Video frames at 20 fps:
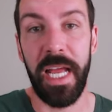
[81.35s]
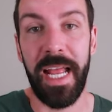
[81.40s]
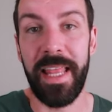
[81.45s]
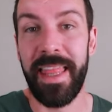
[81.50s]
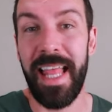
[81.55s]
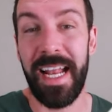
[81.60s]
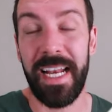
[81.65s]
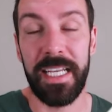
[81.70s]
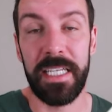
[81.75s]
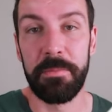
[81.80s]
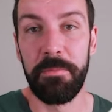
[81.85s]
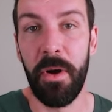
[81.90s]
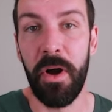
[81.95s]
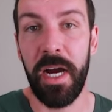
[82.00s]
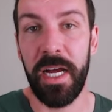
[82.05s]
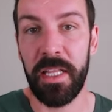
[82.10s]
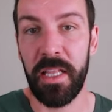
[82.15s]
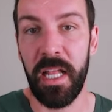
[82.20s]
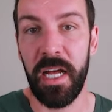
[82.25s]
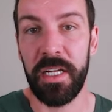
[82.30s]
and that is
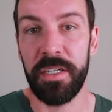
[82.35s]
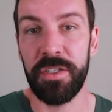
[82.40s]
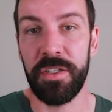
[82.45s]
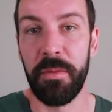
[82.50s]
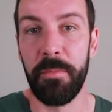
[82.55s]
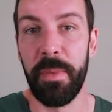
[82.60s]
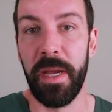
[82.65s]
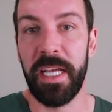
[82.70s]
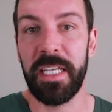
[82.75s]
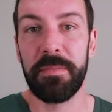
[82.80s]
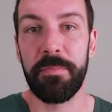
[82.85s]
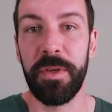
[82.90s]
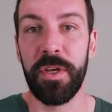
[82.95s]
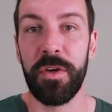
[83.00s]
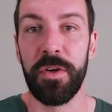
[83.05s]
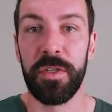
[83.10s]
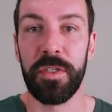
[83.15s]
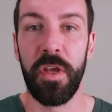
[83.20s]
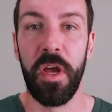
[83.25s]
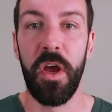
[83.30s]
by and large the best,
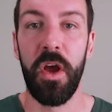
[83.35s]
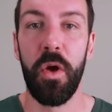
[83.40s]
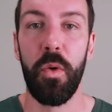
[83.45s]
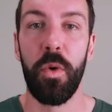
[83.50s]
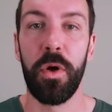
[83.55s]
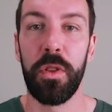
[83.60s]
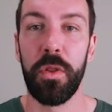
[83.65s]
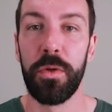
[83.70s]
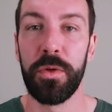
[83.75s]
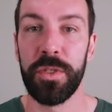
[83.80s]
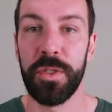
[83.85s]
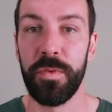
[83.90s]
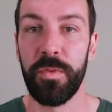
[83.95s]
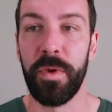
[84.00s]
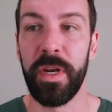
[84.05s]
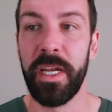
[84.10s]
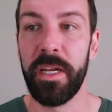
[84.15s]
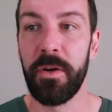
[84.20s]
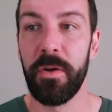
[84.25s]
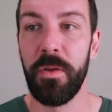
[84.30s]
because what looks
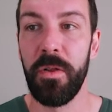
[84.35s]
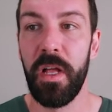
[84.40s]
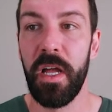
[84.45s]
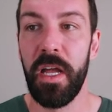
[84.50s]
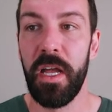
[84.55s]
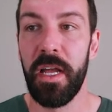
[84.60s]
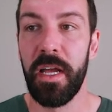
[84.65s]
real